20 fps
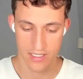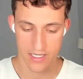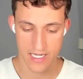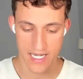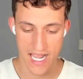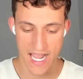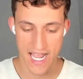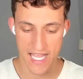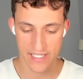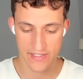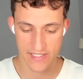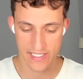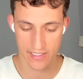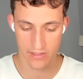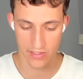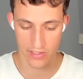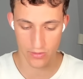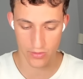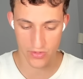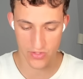Nasty
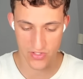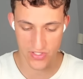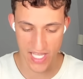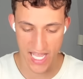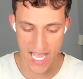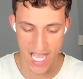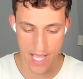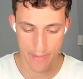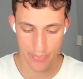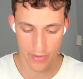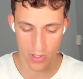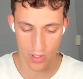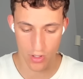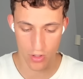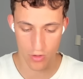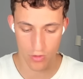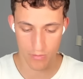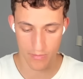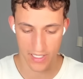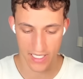little zap.
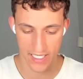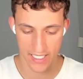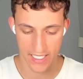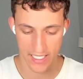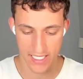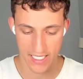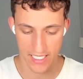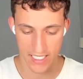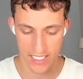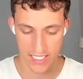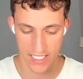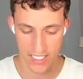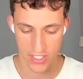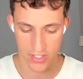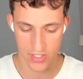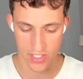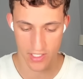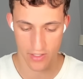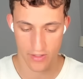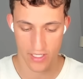Oh my
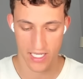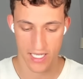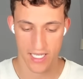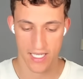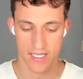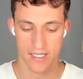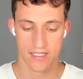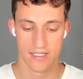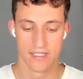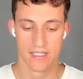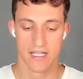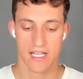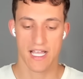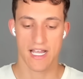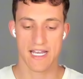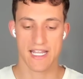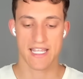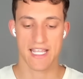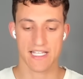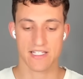gosh. Okay.
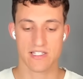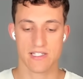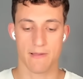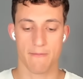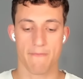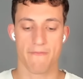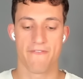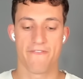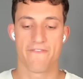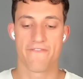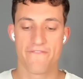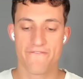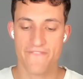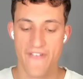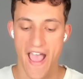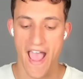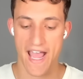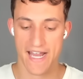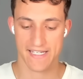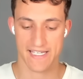And he gets some
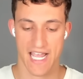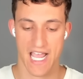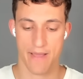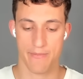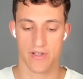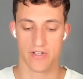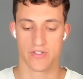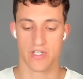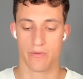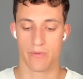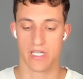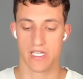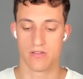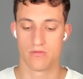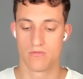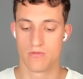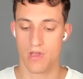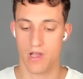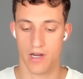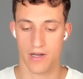fat damage that we
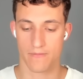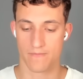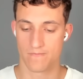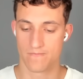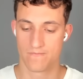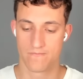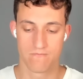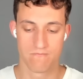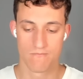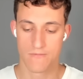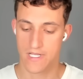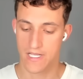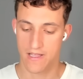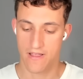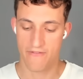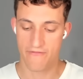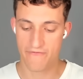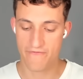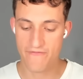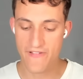are
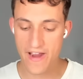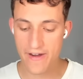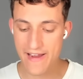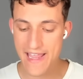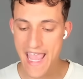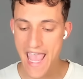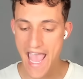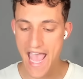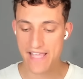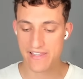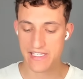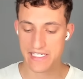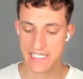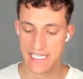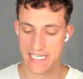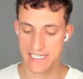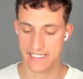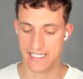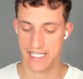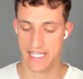very
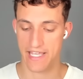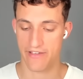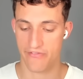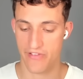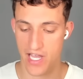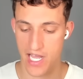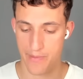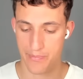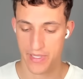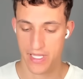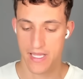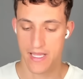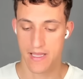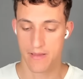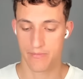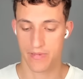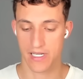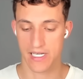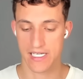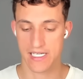hesitant to give up,
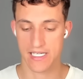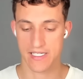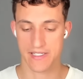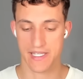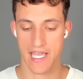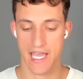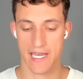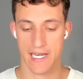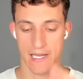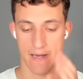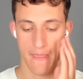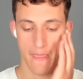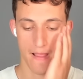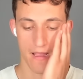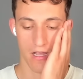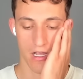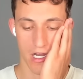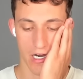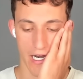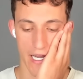but he does get it.
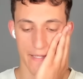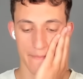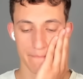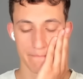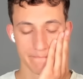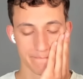Alright.